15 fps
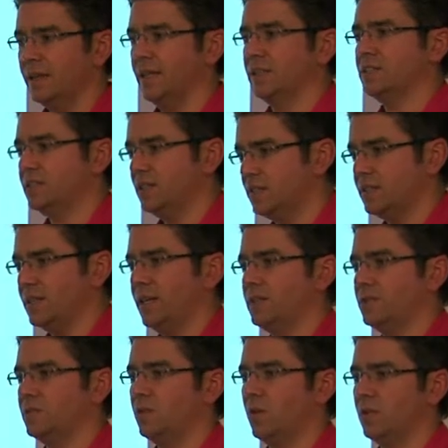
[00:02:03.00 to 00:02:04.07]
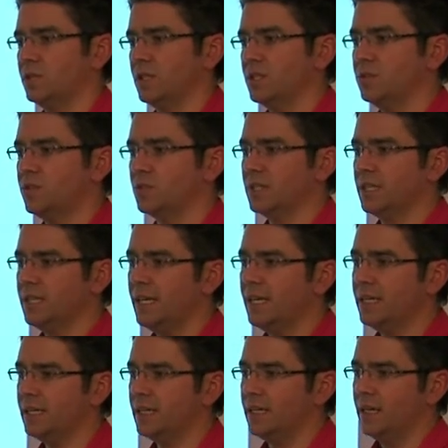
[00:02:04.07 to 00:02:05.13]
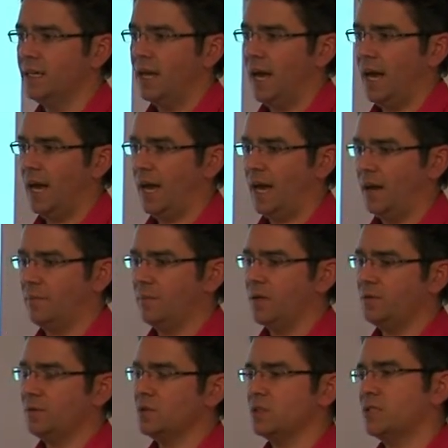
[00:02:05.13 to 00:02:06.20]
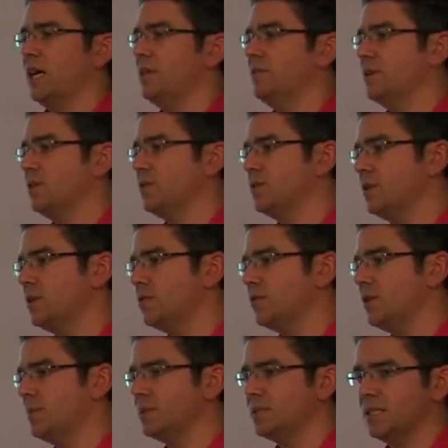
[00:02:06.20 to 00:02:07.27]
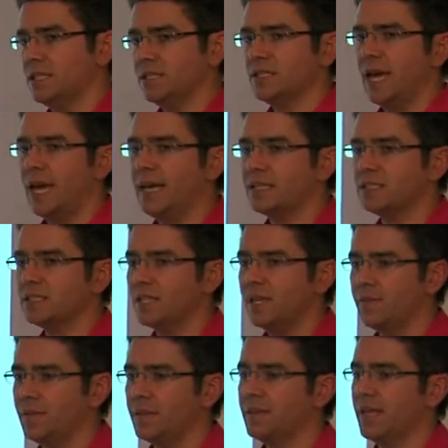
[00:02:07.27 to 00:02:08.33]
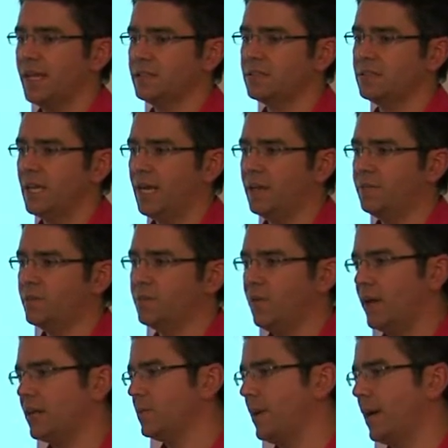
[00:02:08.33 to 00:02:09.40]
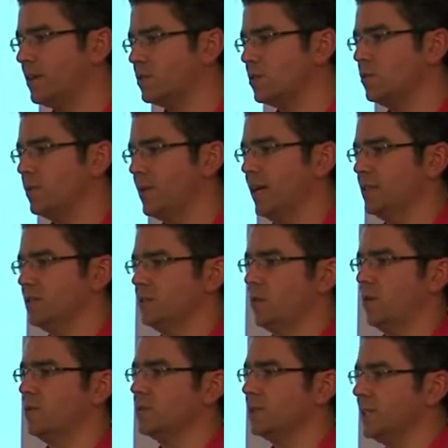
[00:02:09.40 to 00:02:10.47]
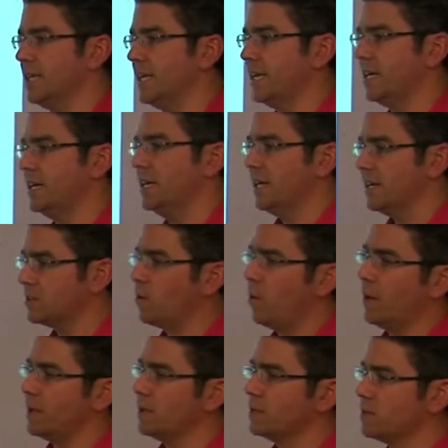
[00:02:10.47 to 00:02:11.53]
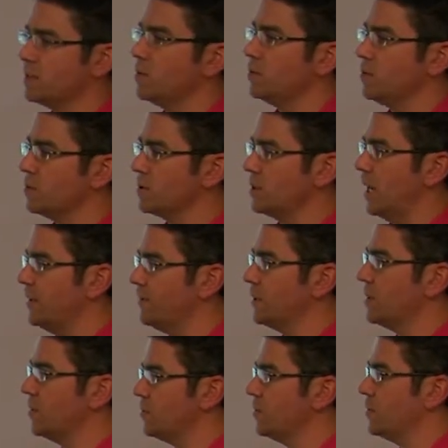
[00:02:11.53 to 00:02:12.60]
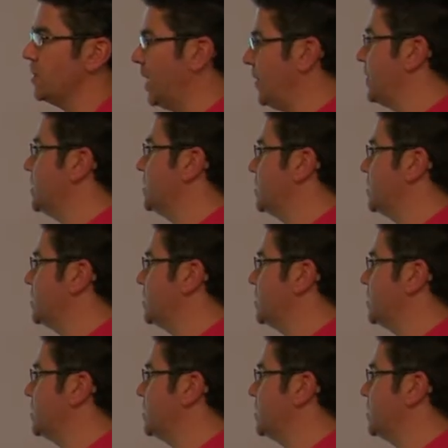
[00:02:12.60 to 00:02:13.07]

that's $6,000 interest a year. If you're saving at 33% tax, then that's saving around about $2,000 a year. It's quite a considerable saving for nothing